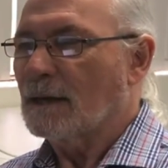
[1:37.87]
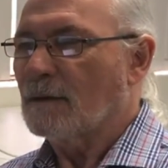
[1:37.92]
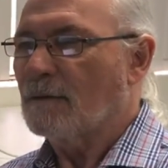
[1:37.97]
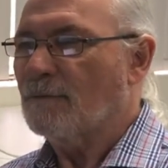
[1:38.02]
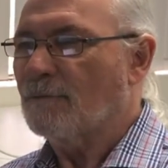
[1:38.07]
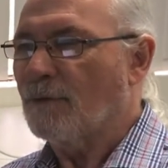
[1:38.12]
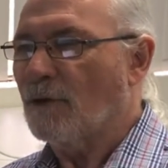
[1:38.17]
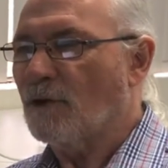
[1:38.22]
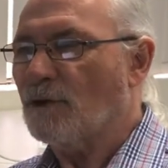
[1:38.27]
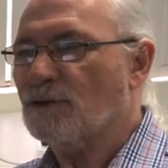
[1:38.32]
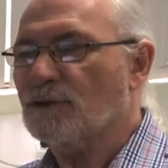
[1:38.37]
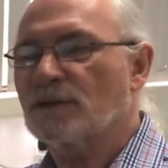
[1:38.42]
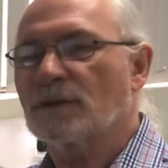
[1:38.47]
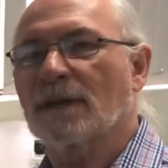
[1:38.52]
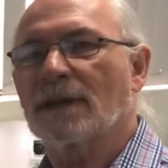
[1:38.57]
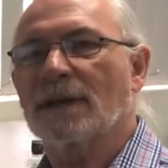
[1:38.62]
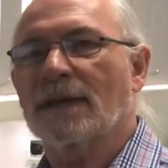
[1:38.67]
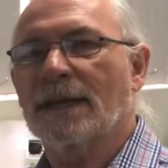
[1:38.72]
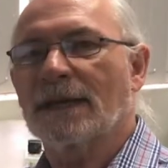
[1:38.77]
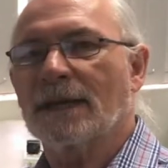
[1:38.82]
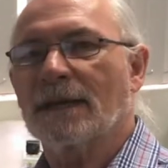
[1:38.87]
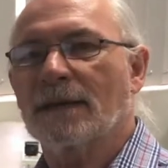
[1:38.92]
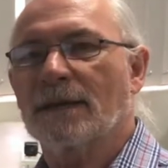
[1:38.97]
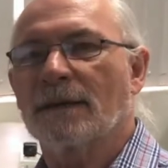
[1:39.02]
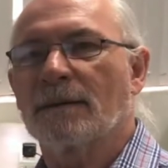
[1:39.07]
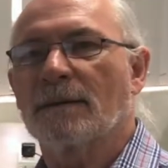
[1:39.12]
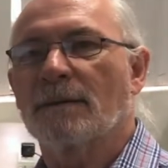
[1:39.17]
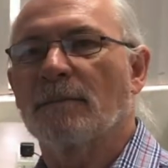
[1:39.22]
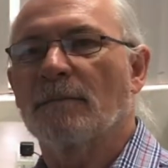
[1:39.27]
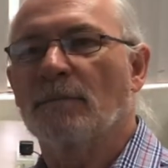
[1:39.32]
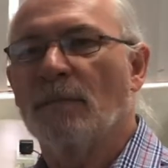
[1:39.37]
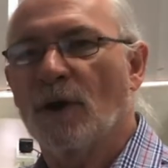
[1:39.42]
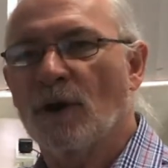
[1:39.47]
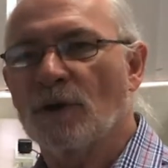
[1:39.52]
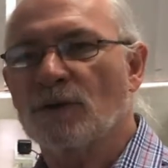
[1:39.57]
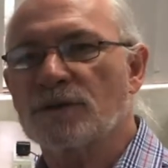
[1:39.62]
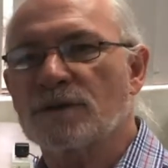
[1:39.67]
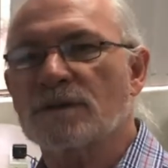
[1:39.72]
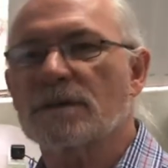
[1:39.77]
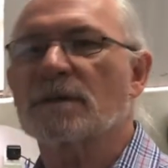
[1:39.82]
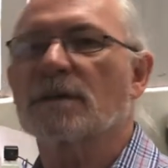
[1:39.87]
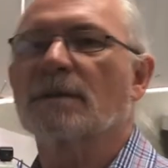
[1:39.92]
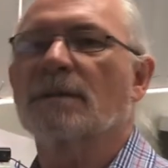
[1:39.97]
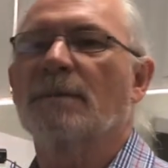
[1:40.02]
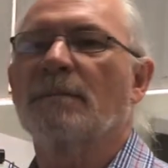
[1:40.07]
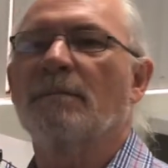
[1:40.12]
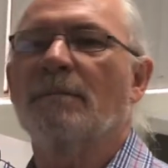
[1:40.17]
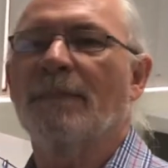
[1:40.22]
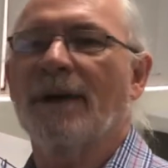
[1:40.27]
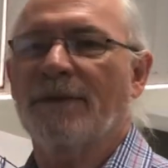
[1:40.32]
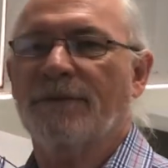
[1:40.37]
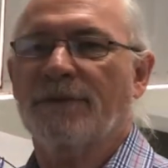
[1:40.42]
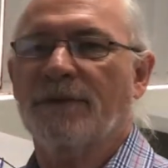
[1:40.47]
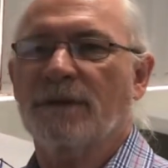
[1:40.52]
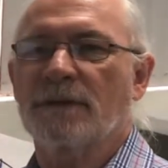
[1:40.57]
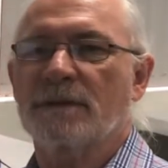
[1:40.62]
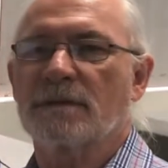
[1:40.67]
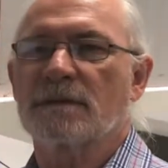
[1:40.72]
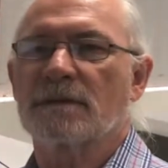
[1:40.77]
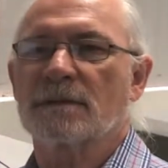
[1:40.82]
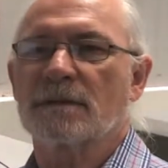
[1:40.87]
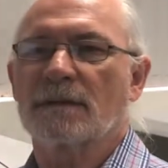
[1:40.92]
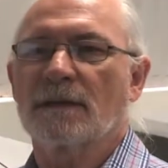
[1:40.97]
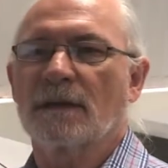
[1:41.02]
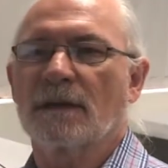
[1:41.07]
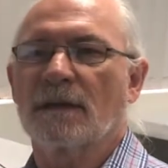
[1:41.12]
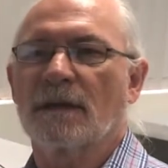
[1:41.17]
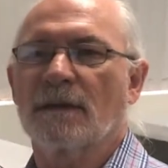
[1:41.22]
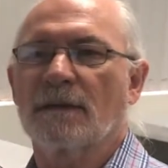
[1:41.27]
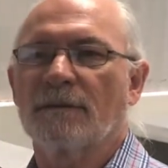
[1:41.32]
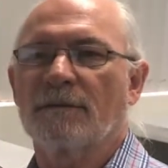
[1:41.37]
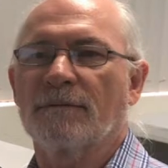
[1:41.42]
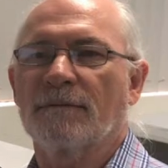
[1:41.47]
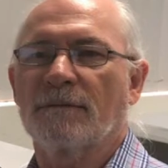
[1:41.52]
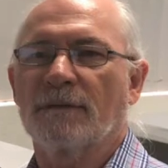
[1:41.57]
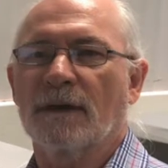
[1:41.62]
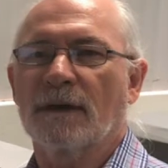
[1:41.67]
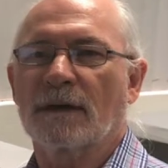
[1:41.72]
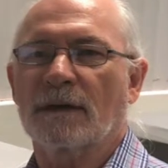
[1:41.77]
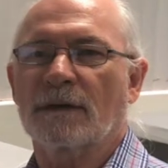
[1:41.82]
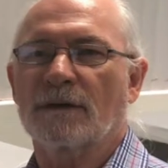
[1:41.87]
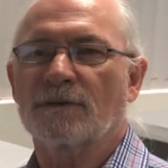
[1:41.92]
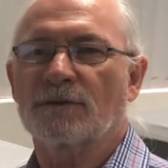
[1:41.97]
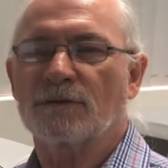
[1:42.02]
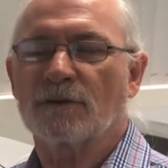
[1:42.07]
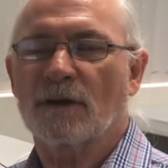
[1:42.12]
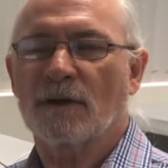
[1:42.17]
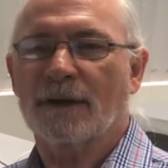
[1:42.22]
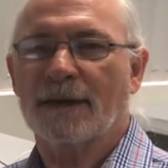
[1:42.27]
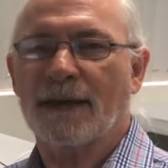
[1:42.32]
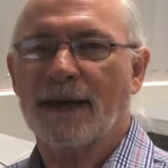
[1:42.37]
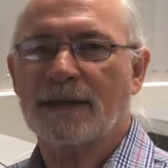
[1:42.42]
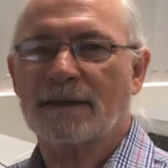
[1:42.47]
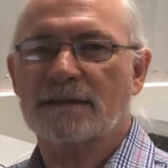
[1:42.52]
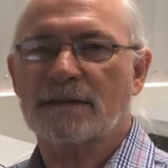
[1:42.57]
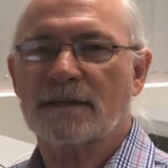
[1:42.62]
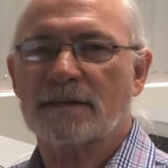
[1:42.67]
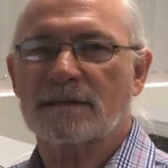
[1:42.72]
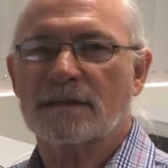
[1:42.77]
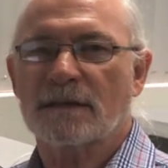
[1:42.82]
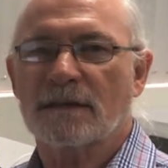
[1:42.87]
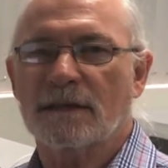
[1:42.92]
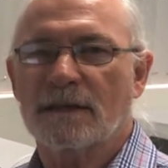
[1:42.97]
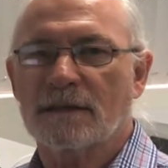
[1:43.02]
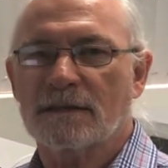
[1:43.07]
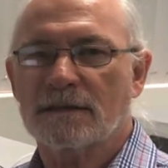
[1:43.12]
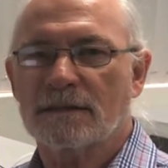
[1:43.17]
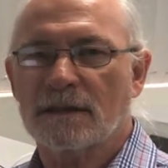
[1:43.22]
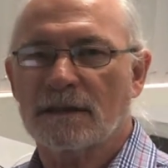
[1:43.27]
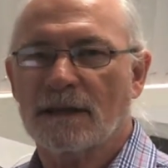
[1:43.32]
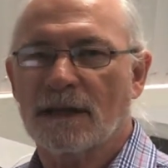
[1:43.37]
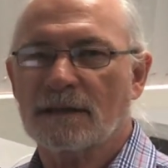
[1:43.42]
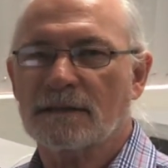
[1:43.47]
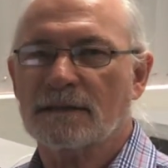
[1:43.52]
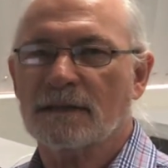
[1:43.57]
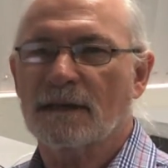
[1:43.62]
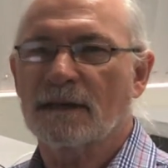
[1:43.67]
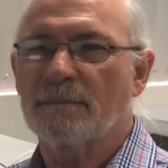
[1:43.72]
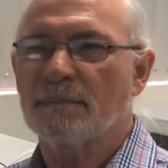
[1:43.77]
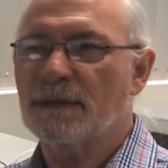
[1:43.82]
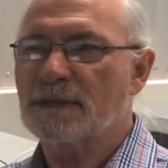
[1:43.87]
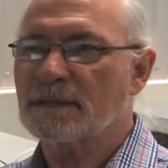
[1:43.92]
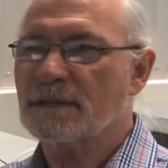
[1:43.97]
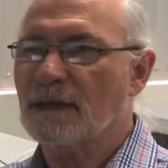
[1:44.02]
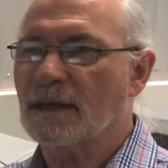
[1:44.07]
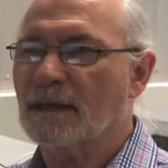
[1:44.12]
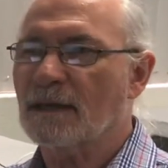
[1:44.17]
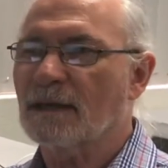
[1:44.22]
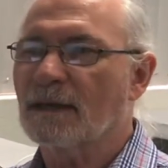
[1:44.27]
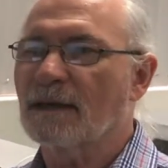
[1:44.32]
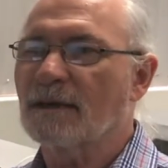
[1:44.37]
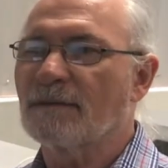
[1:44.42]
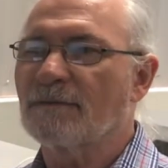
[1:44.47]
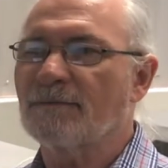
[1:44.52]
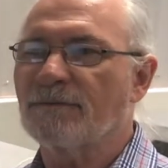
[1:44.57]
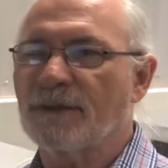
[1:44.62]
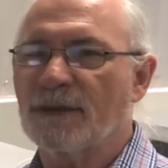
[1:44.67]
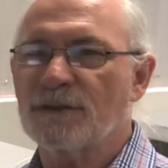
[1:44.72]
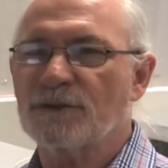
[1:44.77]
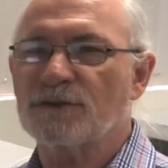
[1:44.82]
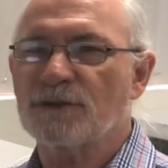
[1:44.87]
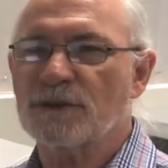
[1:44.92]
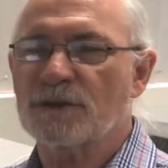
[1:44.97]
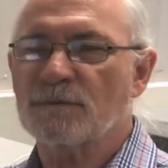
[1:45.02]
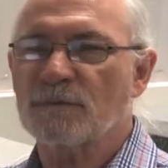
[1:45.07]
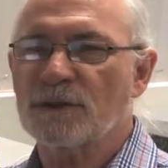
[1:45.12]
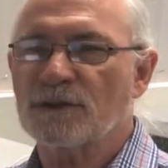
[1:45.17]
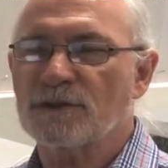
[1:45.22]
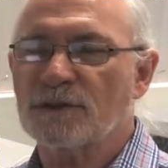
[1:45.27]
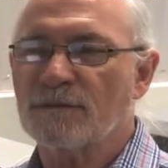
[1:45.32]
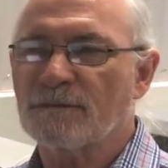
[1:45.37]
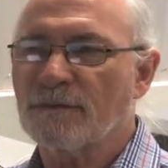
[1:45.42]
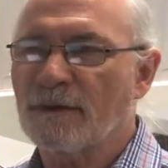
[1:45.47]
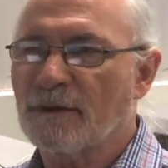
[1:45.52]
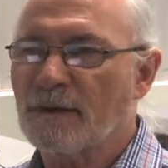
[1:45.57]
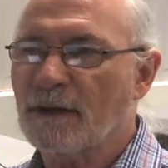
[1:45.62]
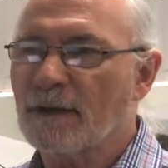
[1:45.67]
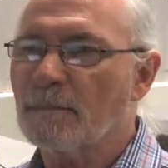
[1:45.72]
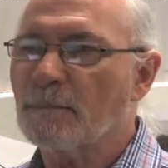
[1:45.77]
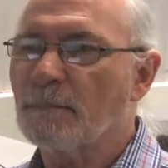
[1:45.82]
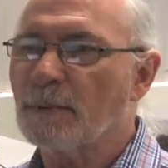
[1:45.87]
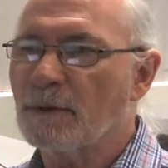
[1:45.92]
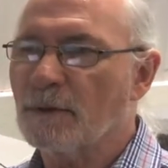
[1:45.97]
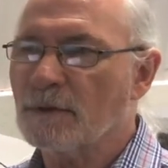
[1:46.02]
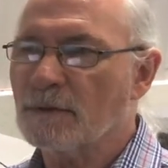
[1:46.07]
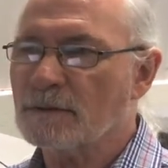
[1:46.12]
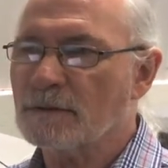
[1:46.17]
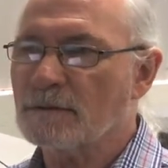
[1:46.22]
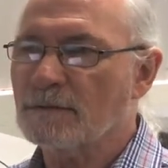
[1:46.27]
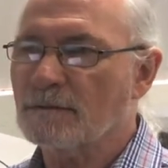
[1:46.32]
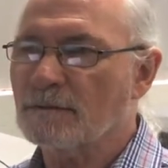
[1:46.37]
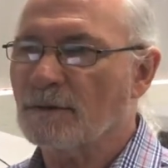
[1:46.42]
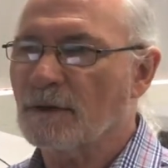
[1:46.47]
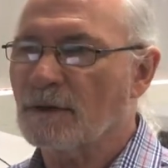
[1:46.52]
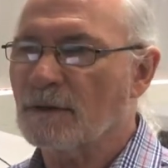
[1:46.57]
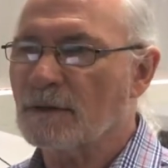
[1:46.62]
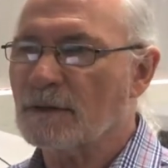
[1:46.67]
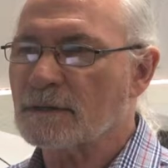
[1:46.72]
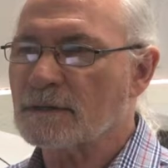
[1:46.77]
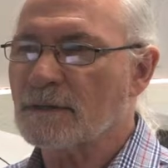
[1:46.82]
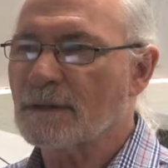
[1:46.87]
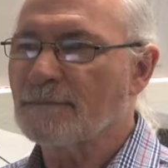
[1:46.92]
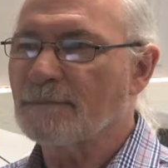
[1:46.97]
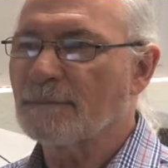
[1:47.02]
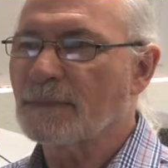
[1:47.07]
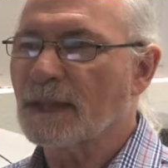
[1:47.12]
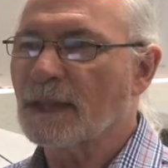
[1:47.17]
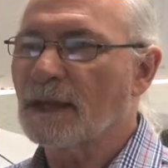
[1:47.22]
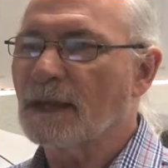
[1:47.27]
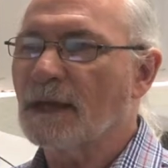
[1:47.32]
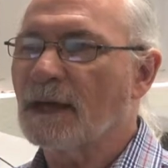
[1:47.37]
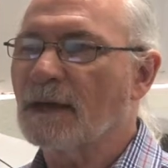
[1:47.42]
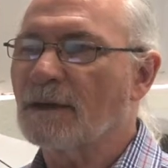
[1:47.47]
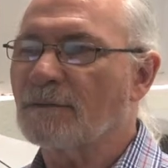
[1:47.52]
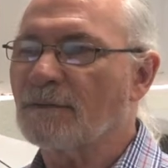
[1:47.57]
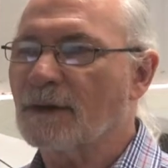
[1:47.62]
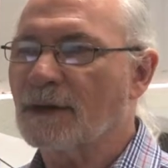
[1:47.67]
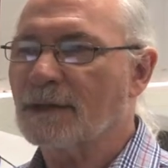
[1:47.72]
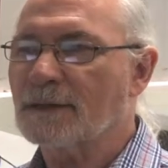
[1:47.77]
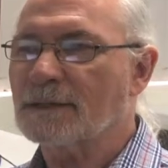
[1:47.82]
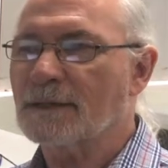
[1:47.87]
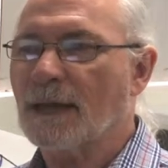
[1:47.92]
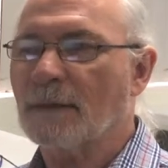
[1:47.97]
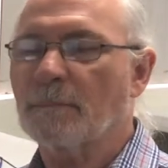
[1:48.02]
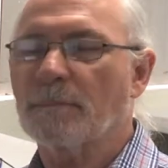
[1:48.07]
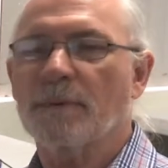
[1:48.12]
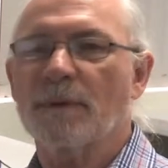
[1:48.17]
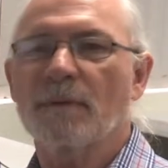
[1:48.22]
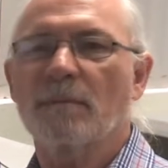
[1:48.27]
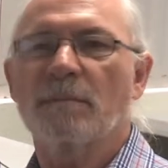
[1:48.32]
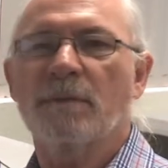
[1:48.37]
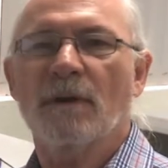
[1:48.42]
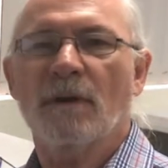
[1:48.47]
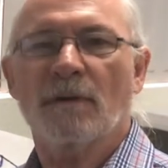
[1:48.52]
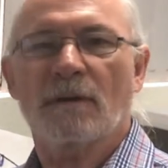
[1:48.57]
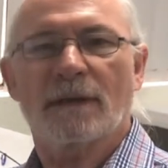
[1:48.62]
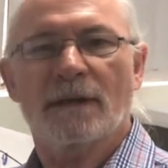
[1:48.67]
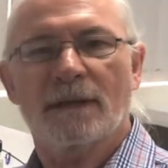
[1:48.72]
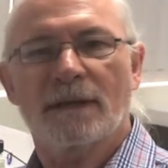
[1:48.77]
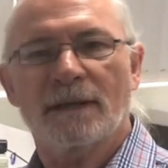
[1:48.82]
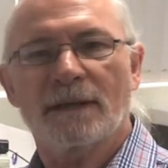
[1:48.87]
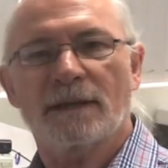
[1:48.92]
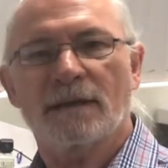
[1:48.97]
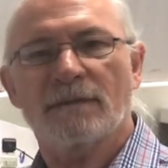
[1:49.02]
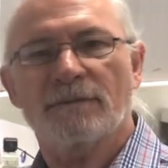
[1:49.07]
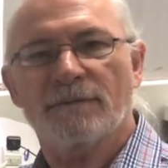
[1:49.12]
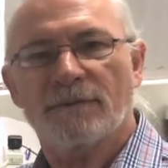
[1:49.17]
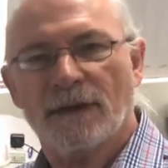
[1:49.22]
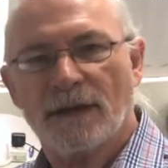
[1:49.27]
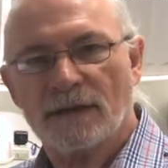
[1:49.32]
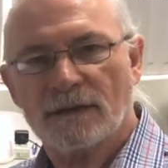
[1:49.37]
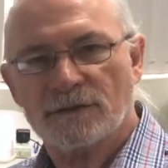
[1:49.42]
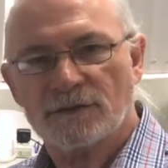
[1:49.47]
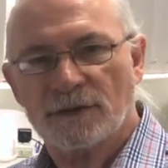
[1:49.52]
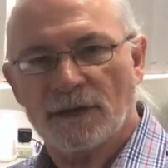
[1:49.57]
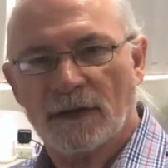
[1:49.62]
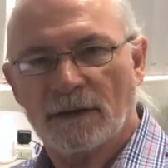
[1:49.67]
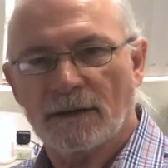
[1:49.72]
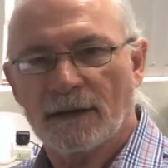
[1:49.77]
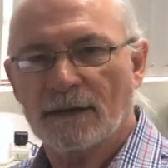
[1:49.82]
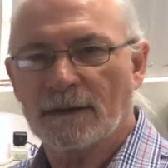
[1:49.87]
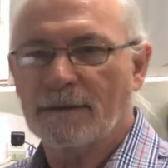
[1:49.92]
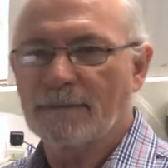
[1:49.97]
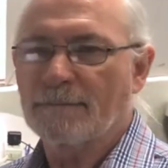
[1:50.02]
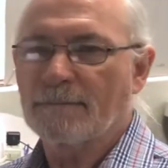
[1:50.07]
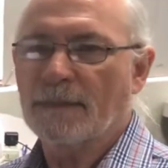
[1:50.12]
unfortunately, most methods of controlling access to the internet are missing features which are very important for us. For example, block illegal file sharing.